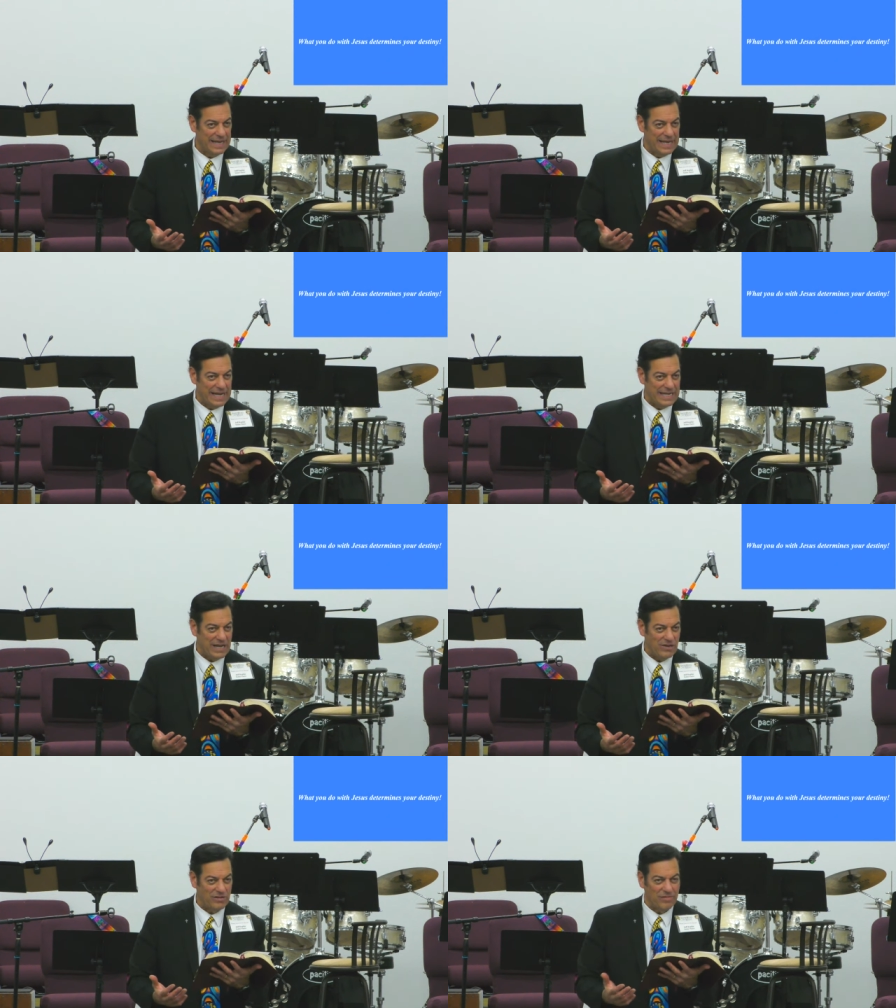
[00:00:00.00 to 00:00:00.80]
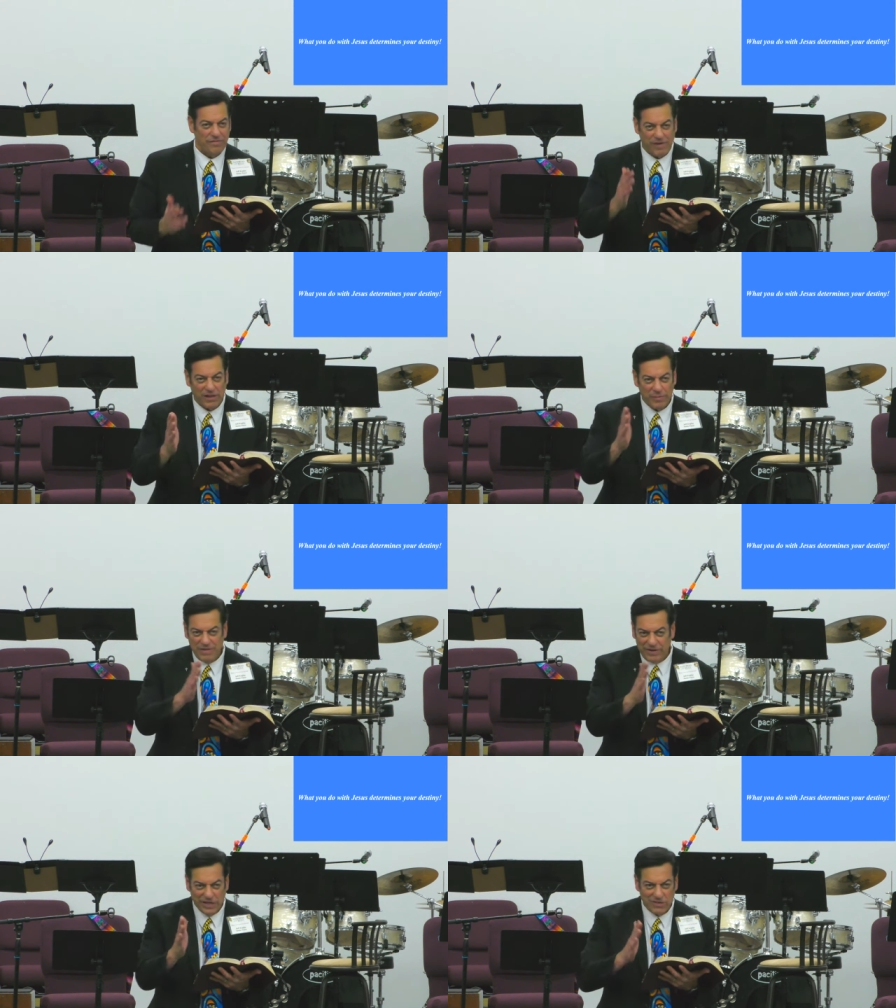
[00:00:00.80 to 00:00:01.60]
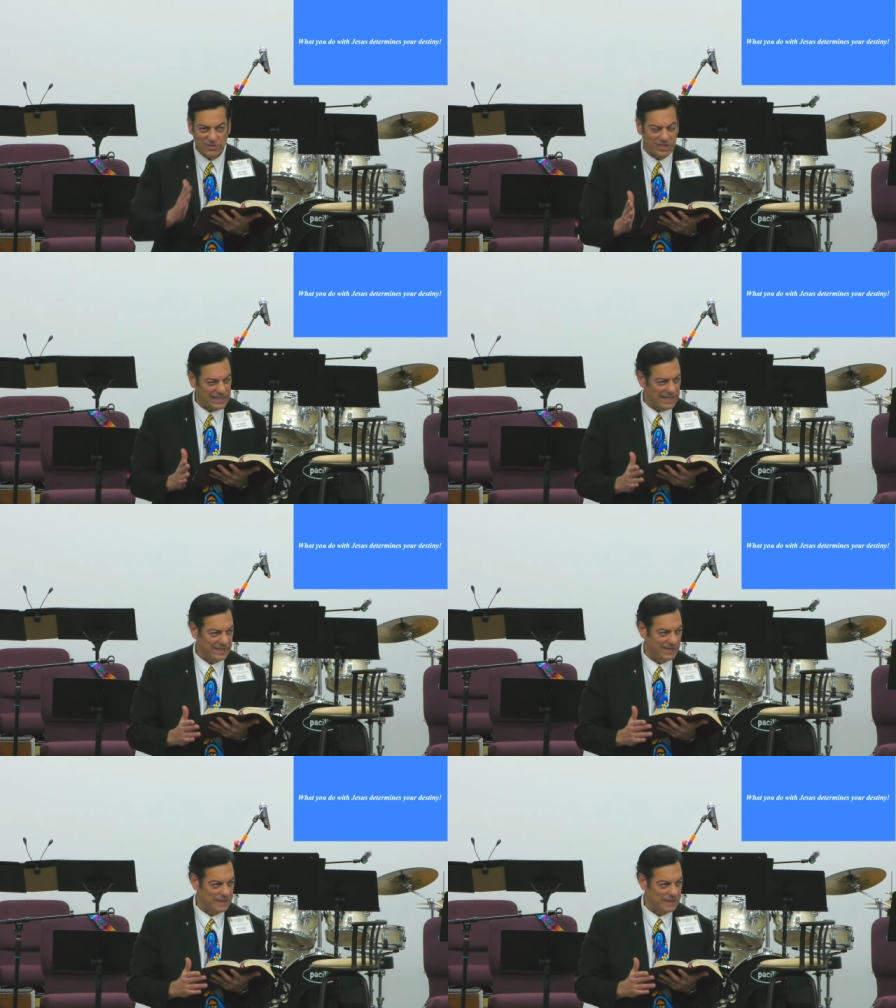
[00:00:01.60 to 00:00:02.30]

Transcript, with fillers: Now, follow me very closely here.